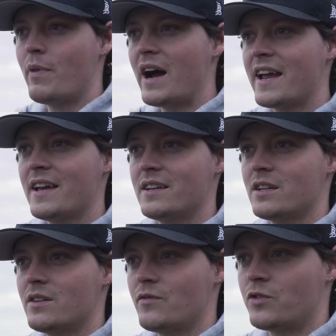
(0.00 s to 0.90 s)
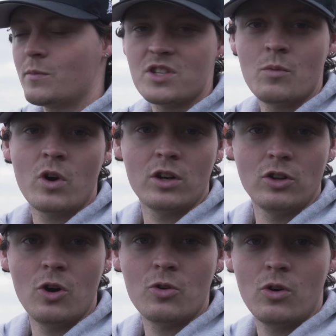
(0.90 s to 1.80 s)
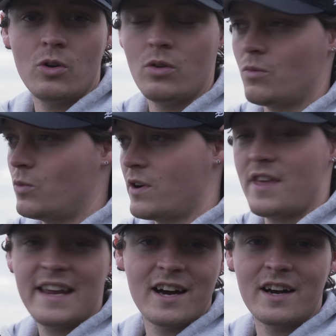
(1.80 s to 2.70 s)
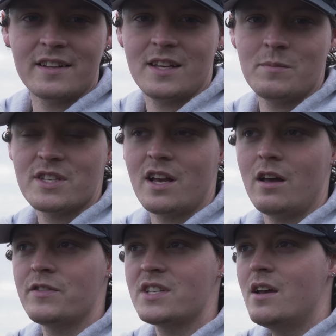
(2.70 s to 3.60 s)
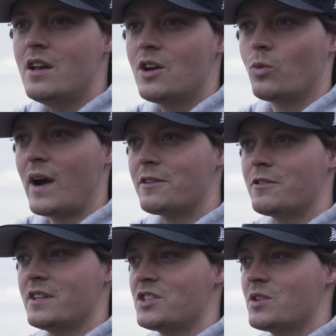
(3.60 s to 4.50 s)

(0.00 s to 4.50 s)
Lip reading: buy it from somewhere local where they caught it themselves, rather than